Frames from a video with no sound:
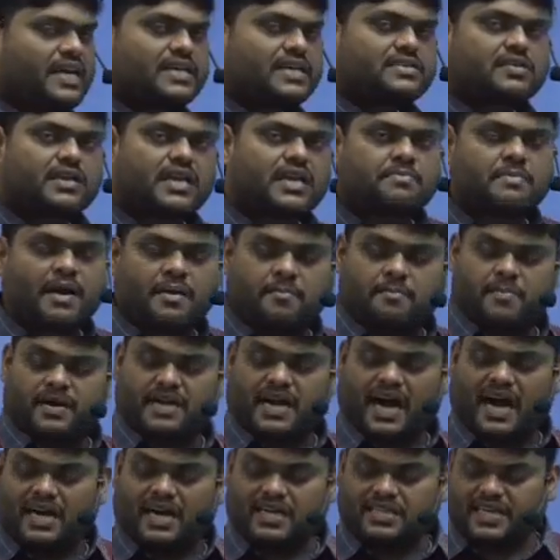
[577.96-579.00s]
3 members
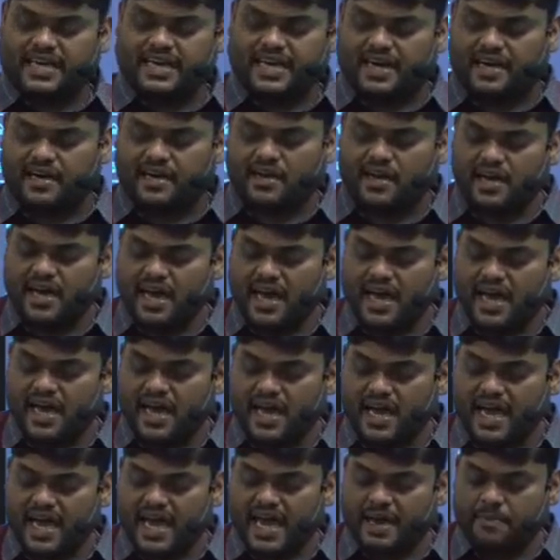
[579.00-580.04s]
are there,
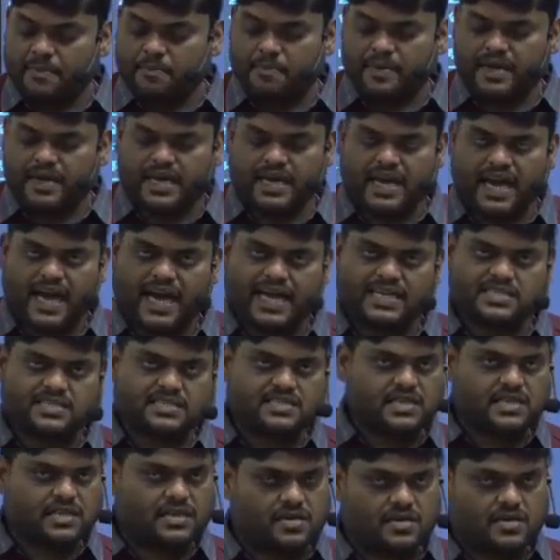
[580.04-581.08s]
A, B and
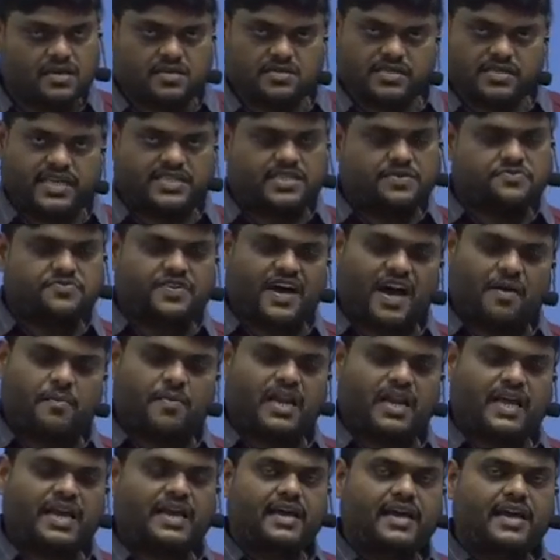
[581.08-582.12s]
C. There is a
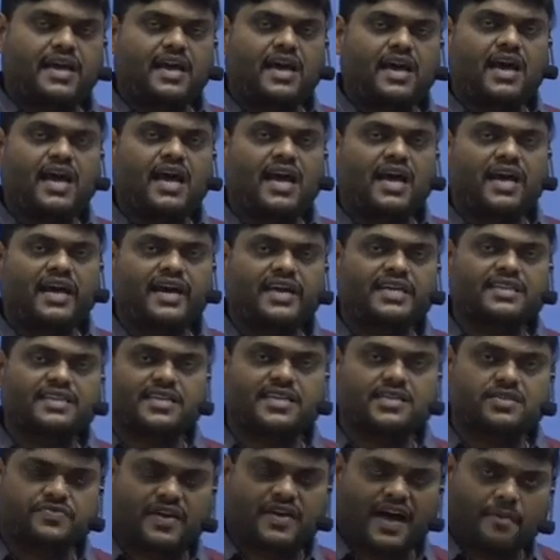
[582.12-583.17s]
family. In this
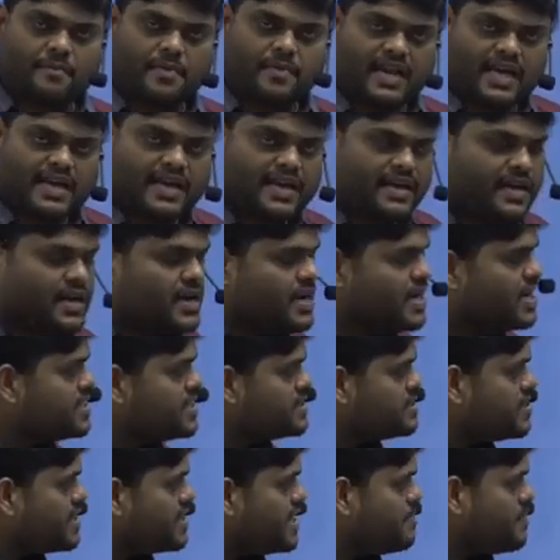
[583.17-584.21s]
family,
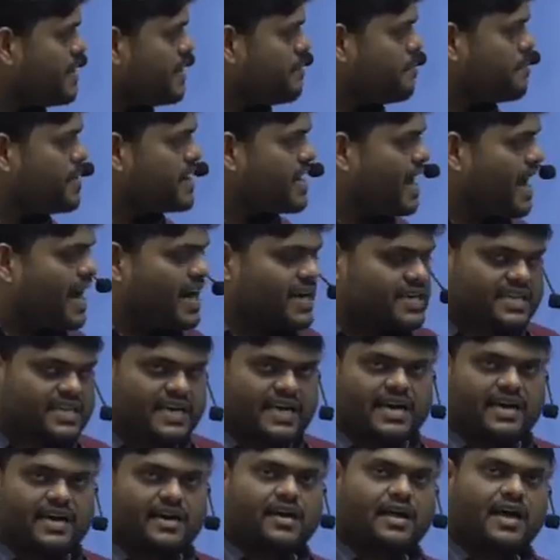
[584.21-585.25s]
3 members are
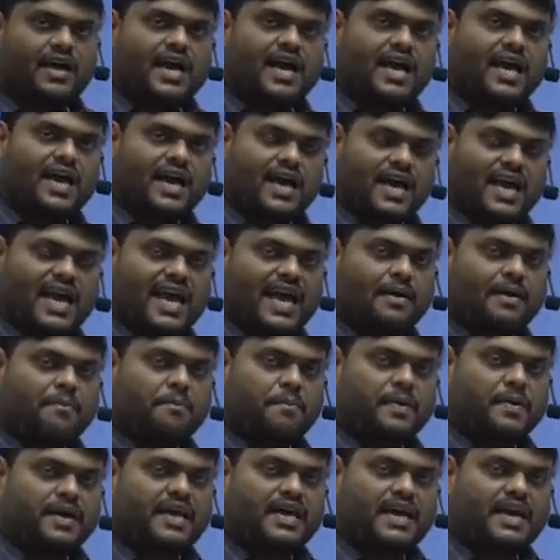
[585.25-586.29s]
there, A,
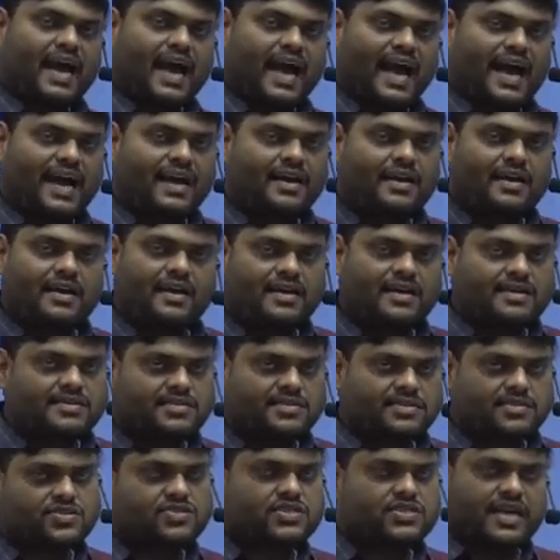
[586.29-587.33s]
B and
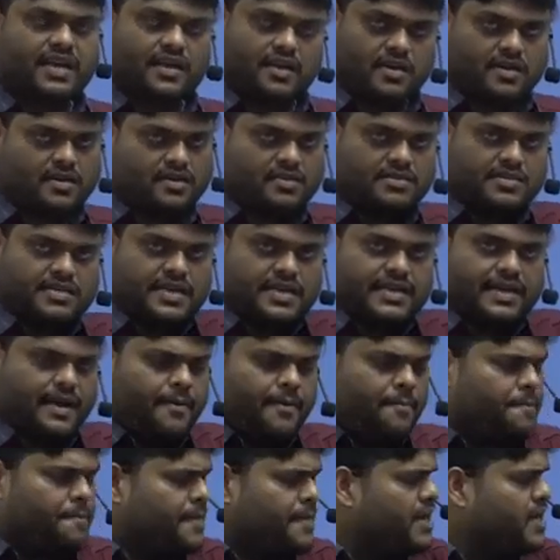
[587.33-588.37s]
C. Okay?
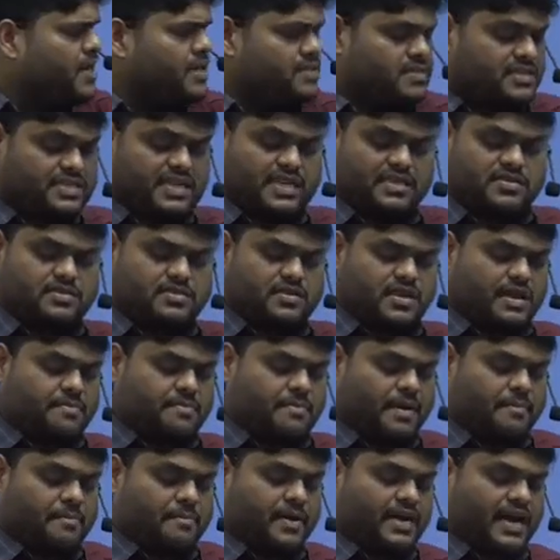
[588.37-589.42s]
These 3
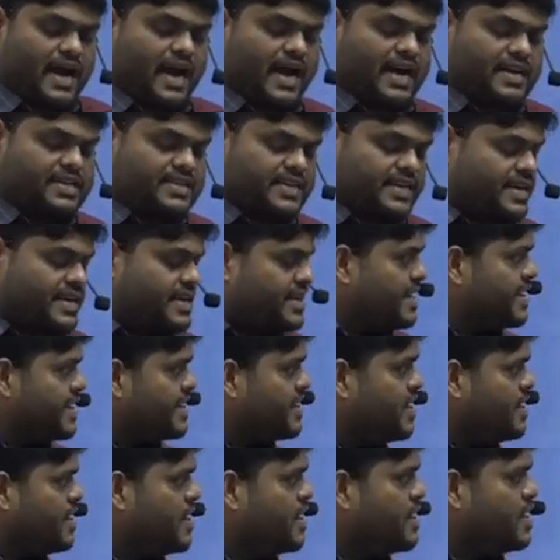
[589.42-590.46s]
members are there in
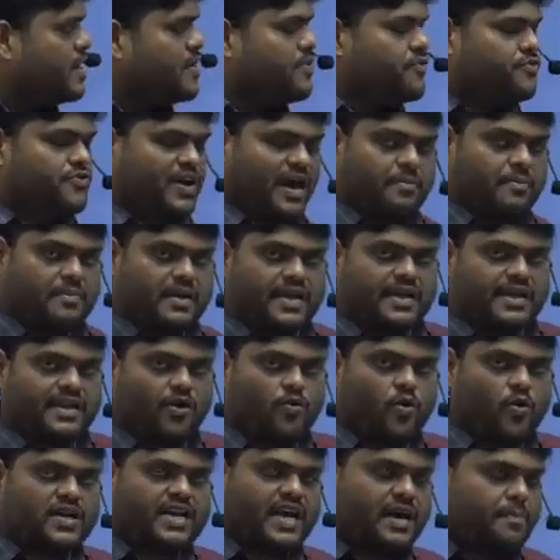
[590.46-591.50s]
a family. Now
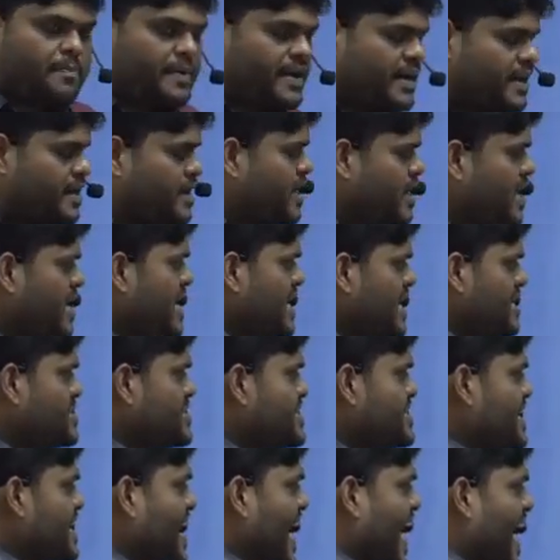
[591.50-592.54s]
what happened?
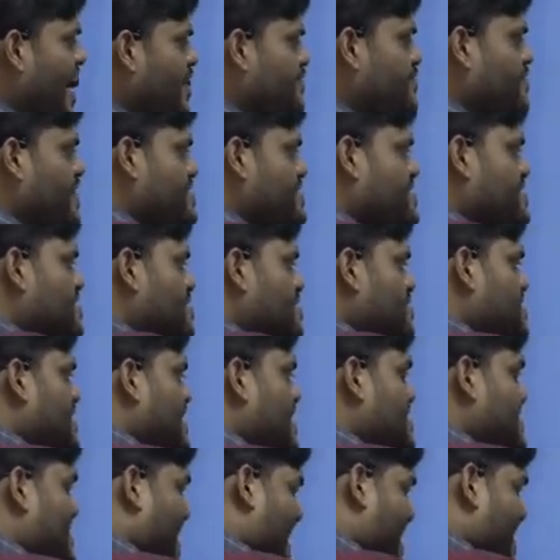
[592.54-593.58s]
Their average, their
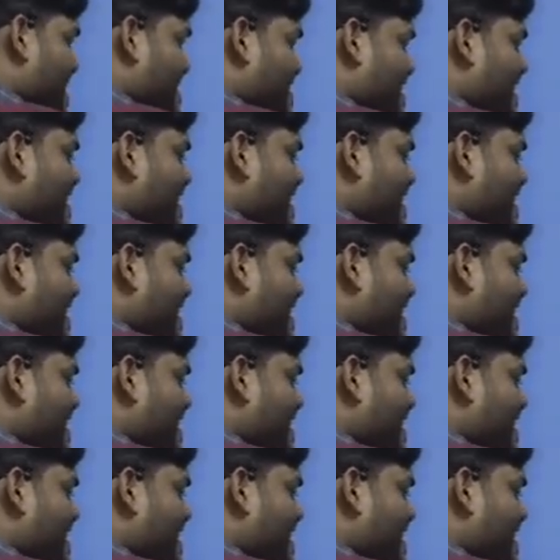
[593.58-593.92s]
salary